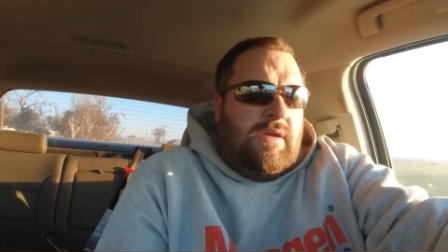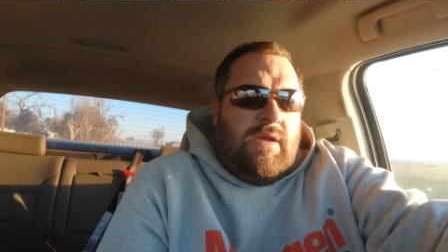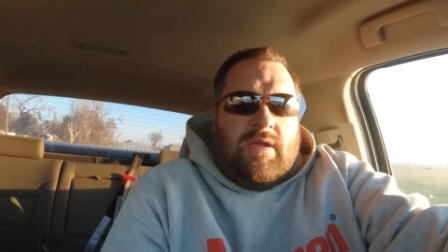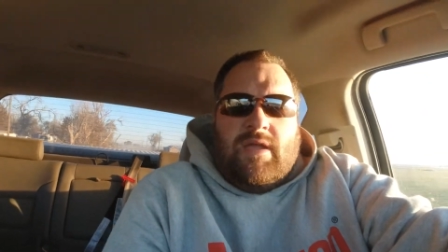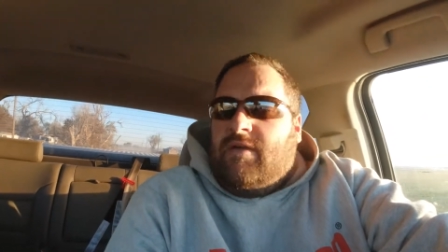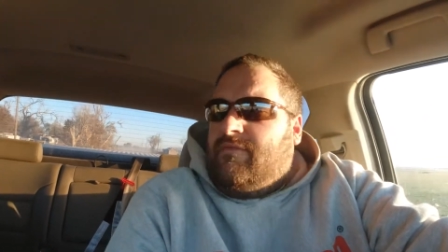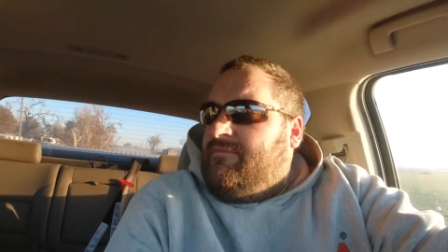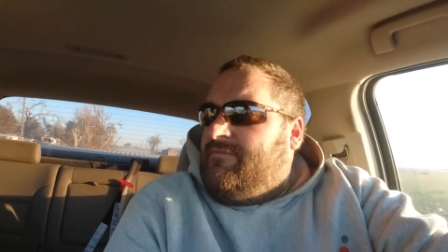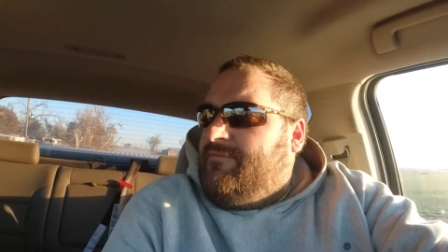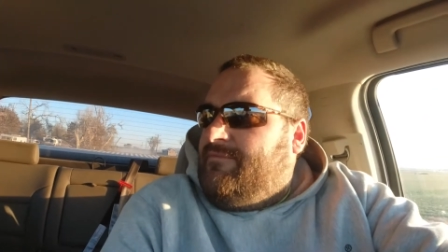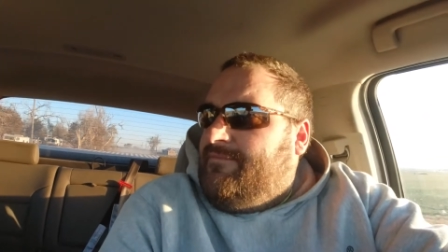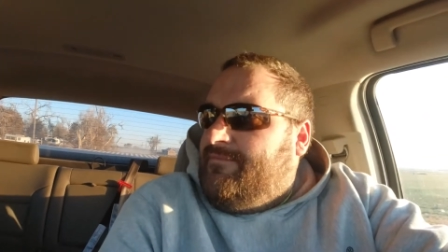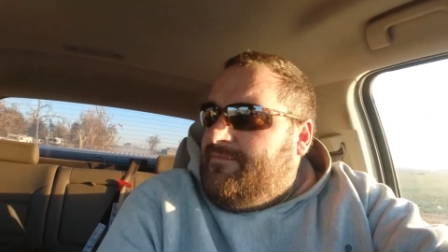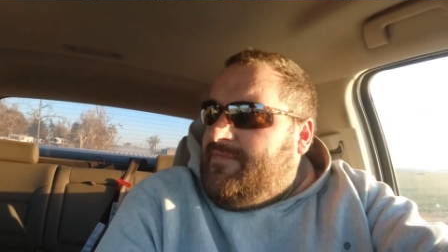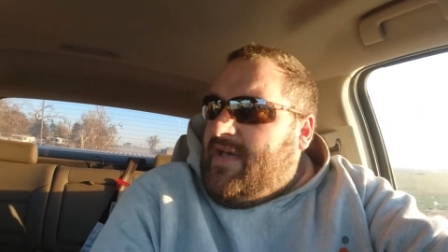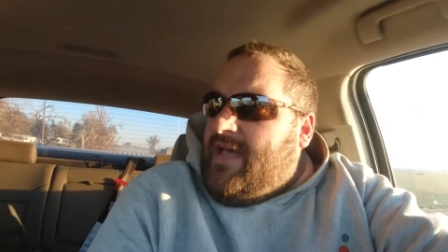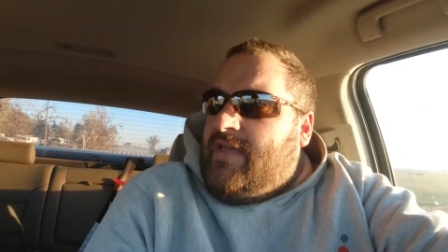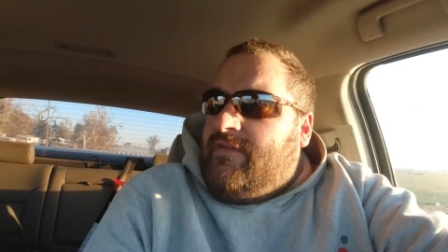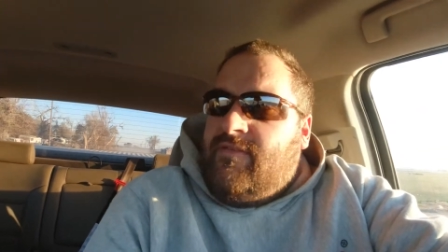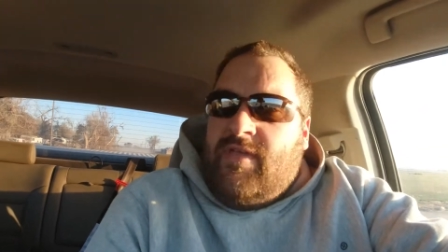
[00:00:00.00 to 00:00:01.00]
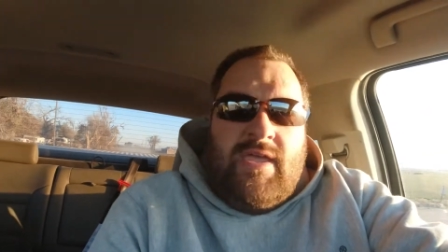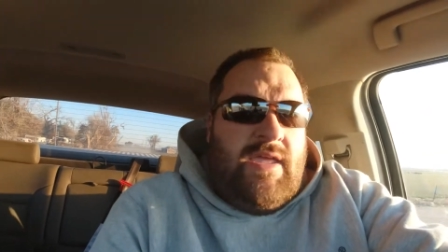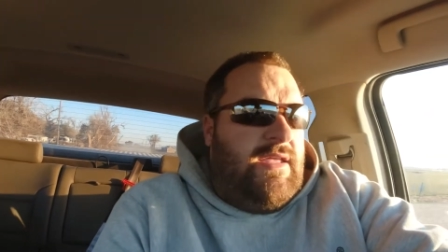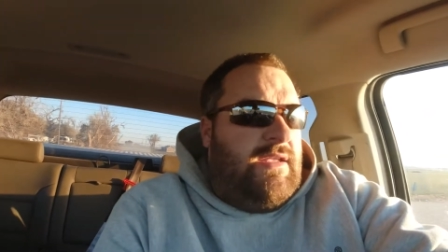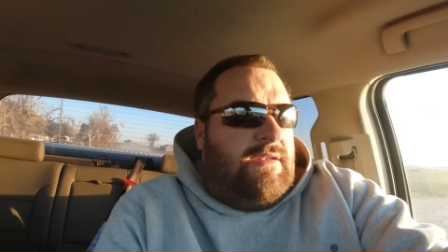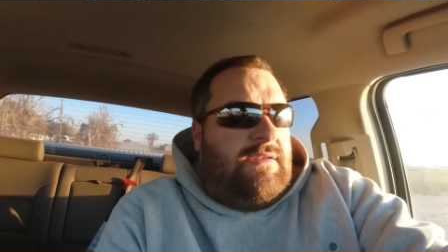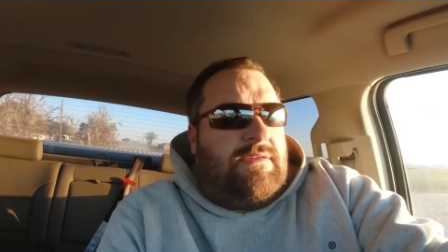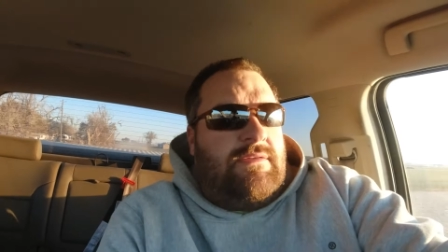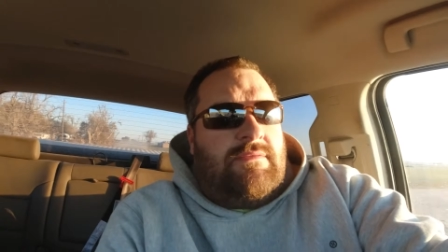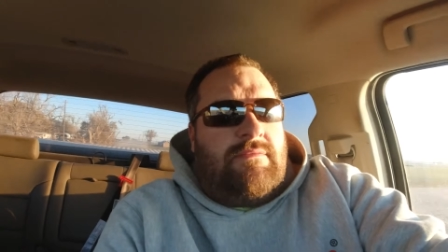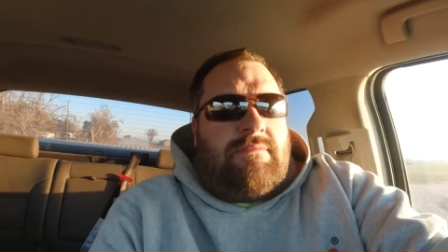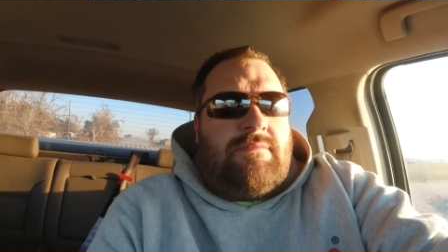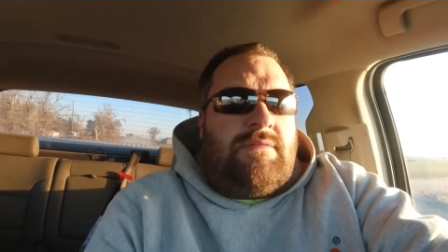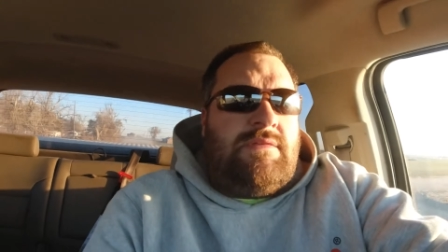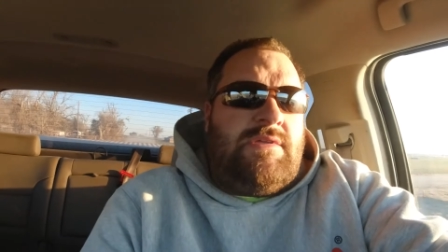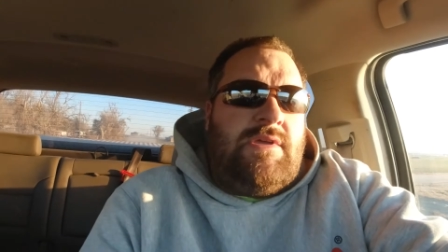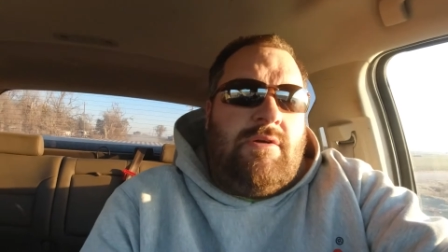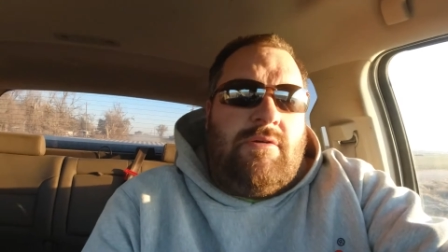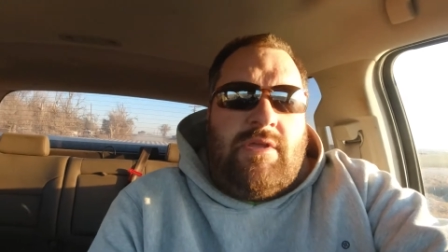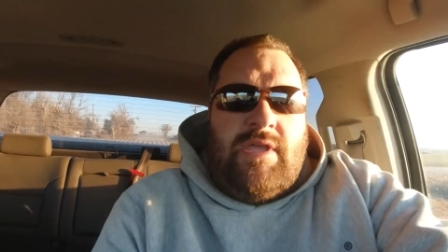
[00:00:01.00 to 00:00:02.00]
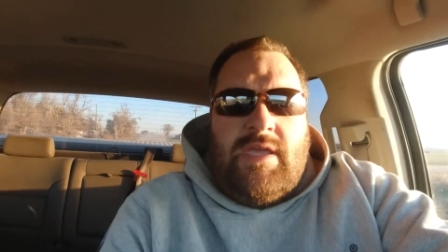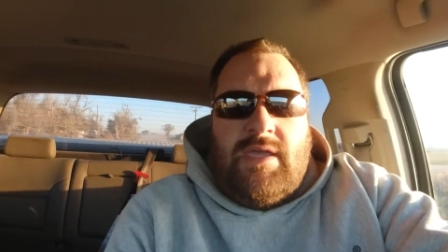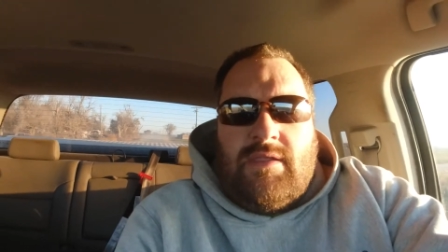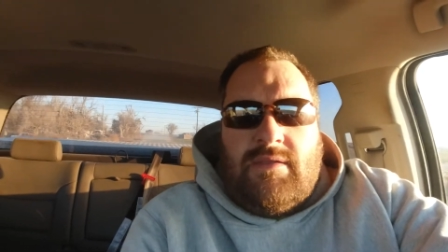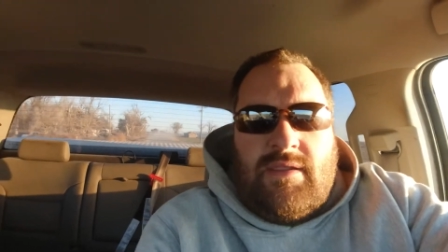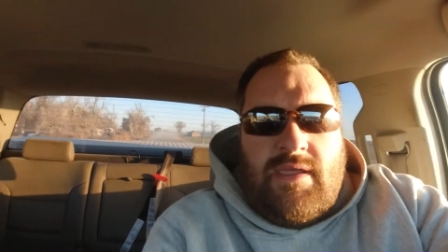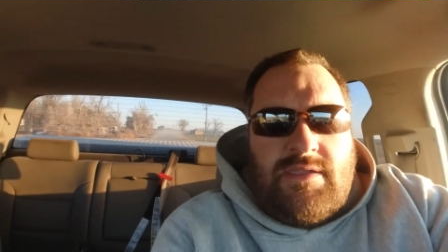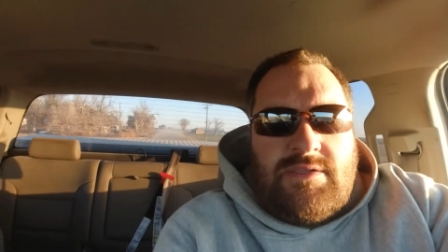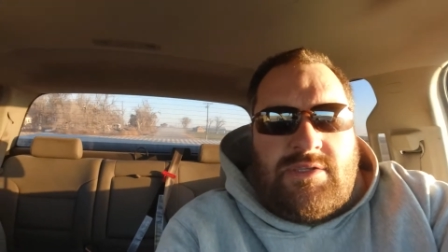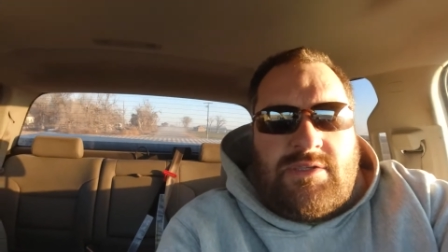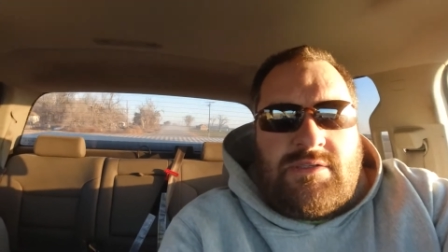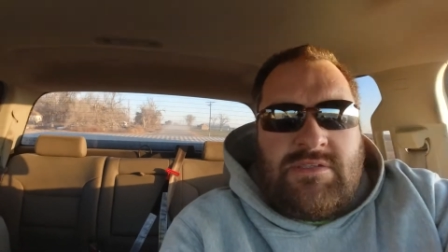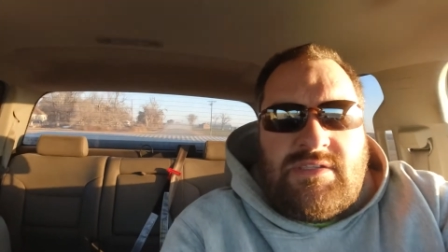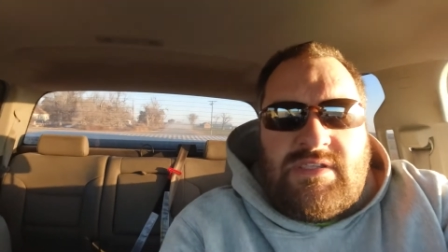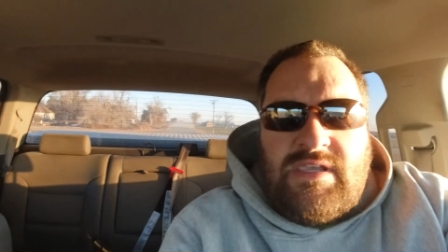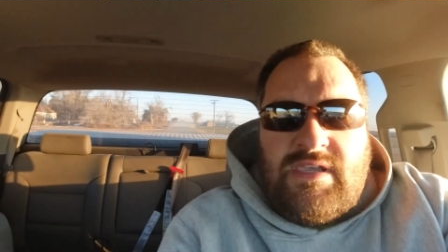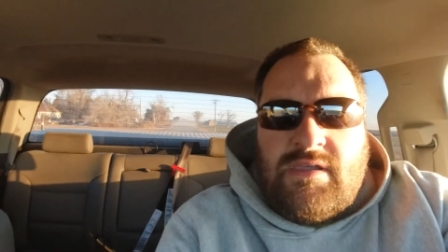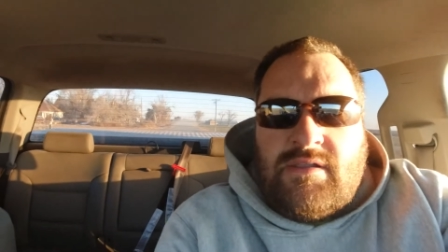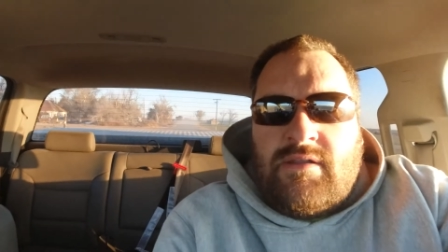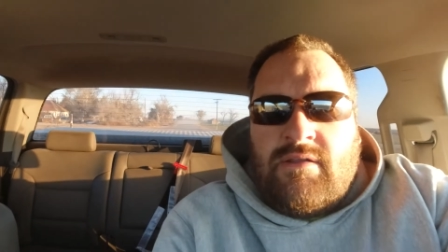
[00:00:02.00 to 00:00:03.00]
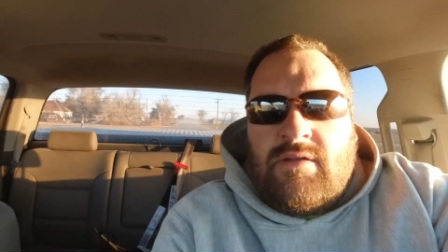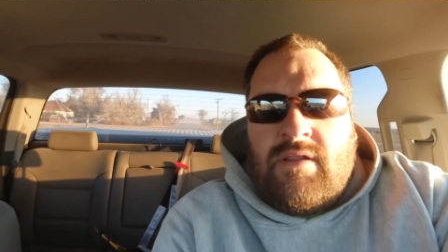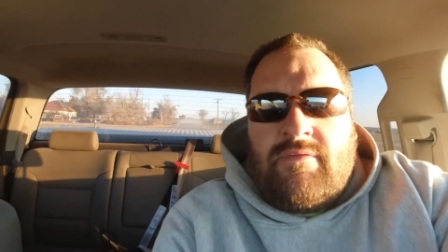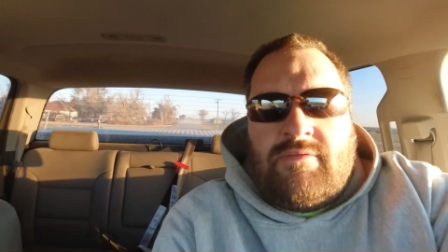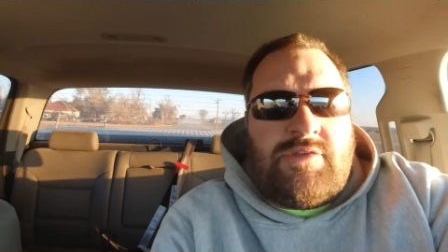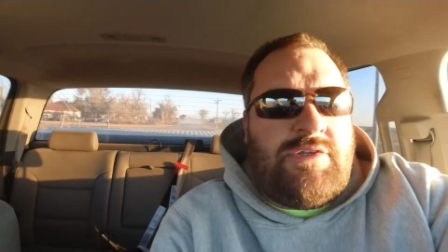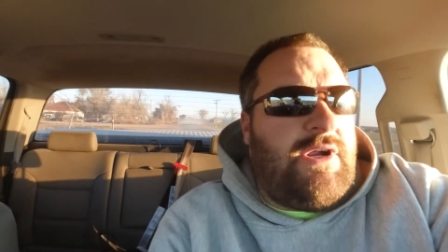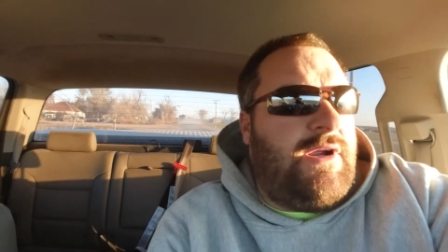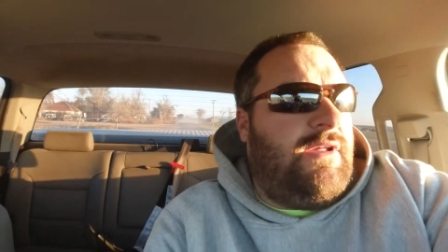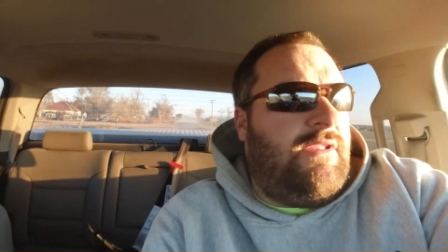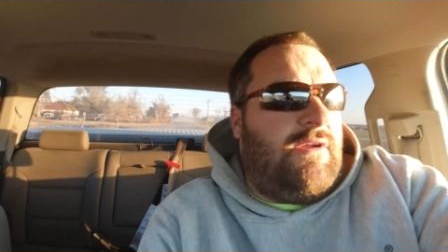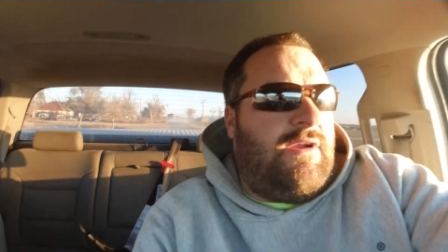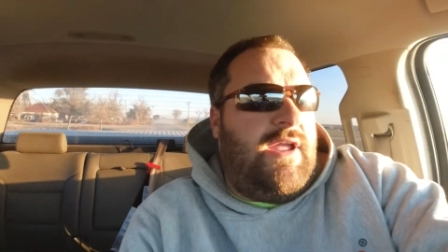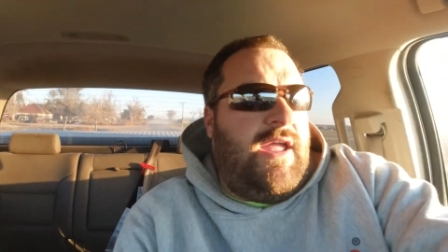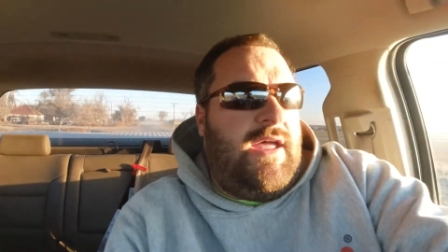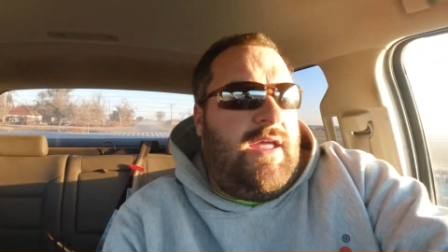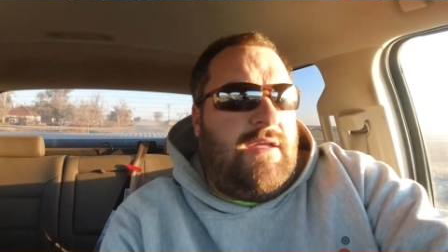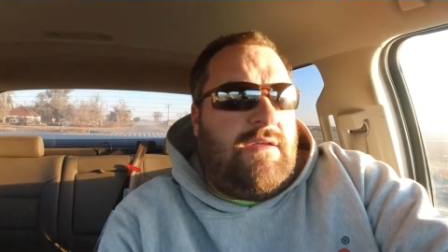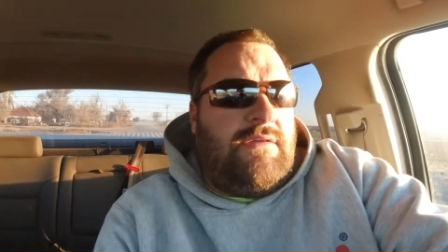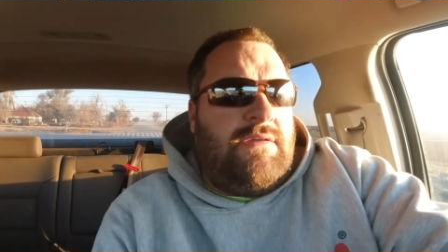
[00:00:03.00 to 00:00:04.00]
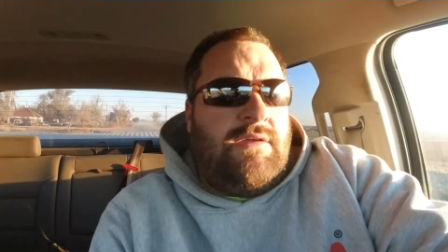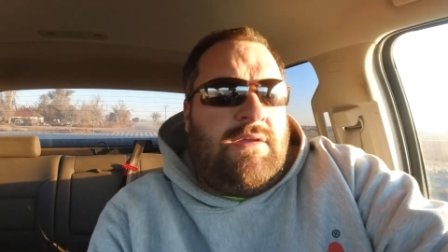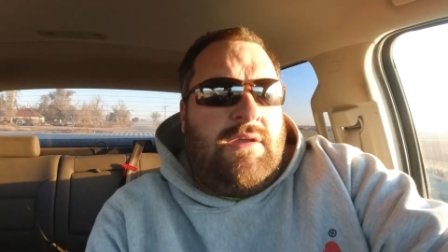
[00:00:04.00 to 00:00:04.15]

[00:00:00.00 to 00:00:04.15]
I got five head to go get as you can see I don't have a trailer yet